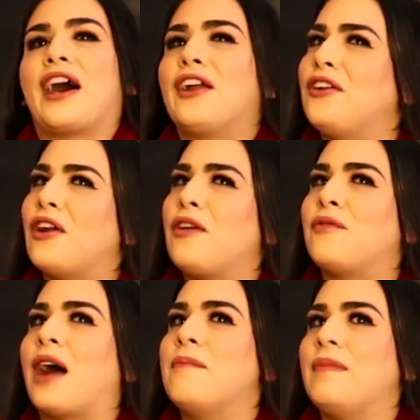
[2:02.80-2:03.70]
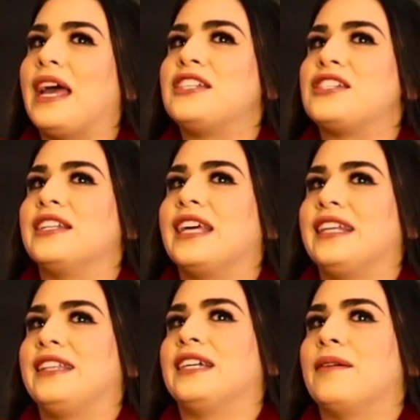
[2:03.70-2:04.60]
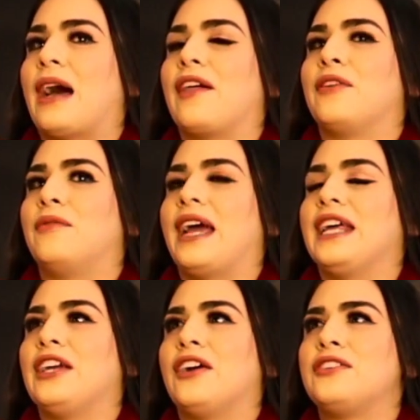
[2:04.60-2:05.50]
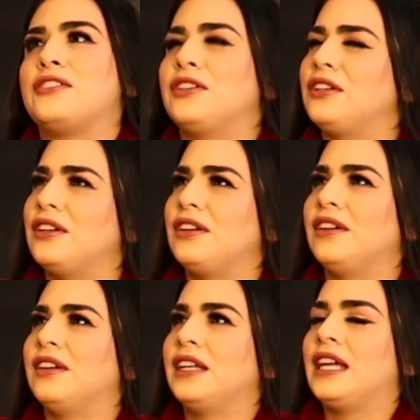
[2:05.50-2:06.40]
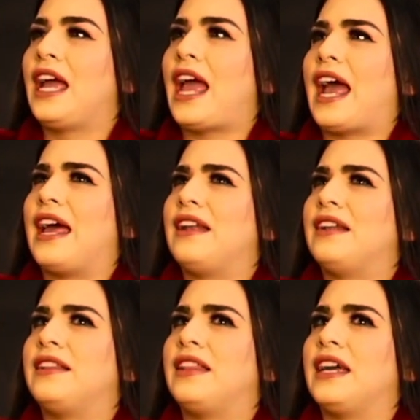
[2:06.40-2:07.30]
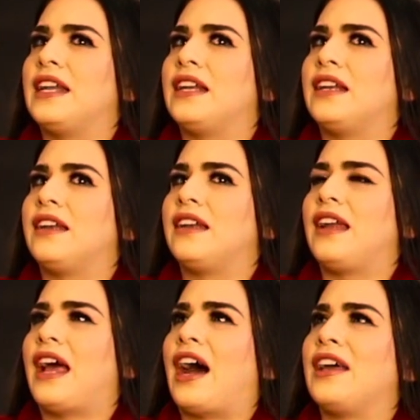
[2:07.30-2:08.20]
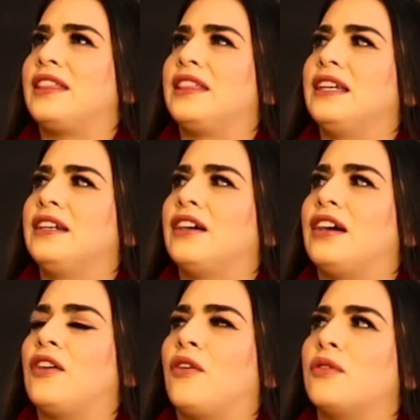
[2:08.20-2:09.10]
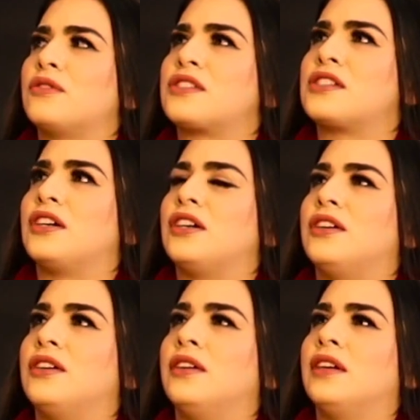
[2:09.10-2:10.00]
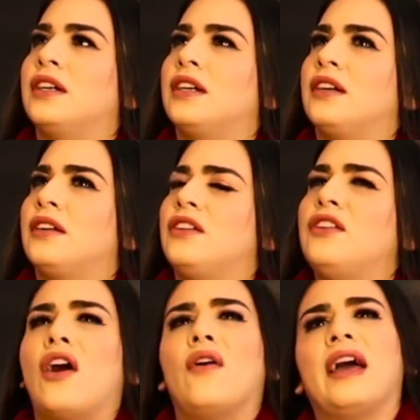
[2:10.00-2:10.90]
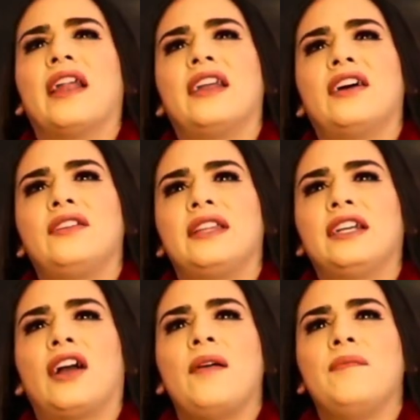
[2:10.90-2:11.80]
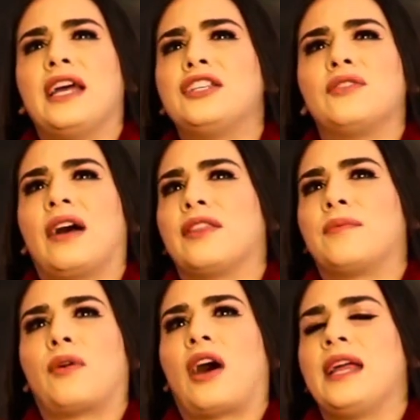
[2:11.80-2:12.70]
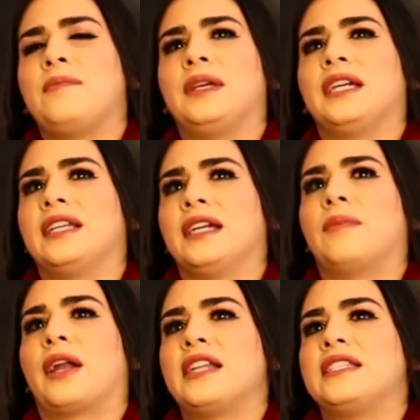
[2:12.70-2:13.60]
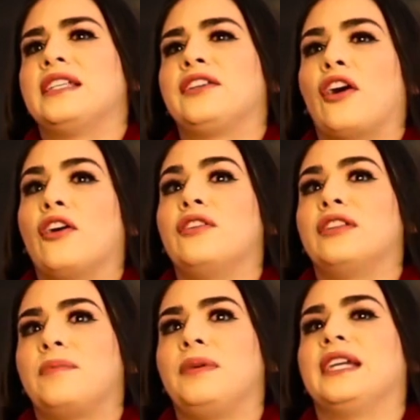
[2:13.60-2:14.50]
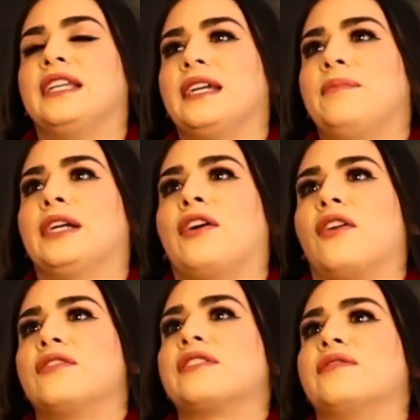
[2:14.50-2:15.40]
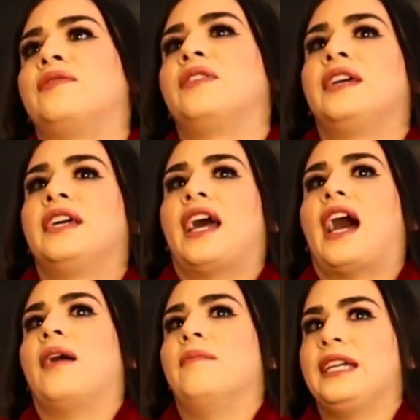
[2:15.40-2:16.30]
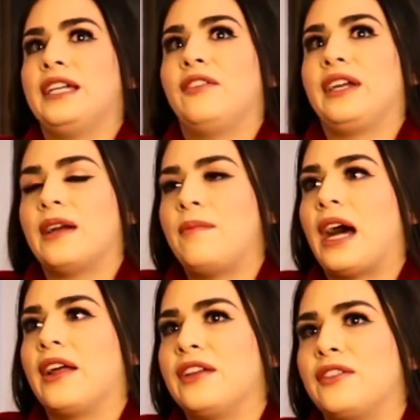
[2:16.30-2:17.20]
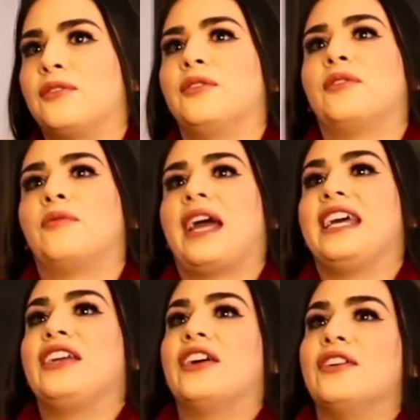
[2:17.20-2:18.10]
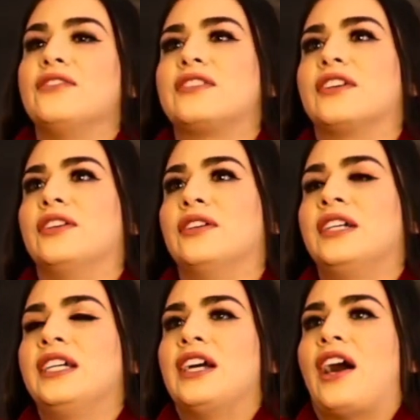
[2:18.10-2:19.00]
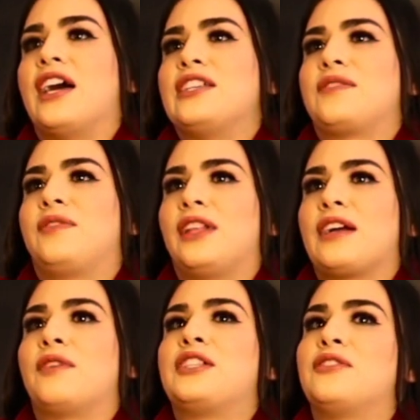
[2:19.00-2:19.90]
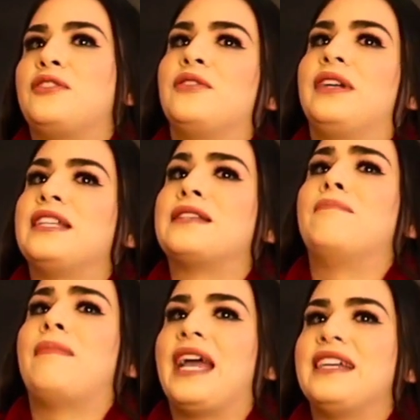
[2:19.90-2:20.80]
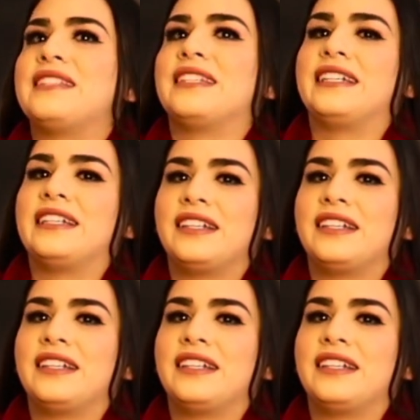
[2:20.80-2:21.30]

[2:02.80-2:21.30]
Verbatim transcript: I don't know if I mentioned anything about the radio to you. No, and no, then I think I also no, and I don't I think I met you at the Pride picnic, but I did go to the picnic because of um, hearing about it through the radio. So I just feel like what you're doing is picnic, amazing.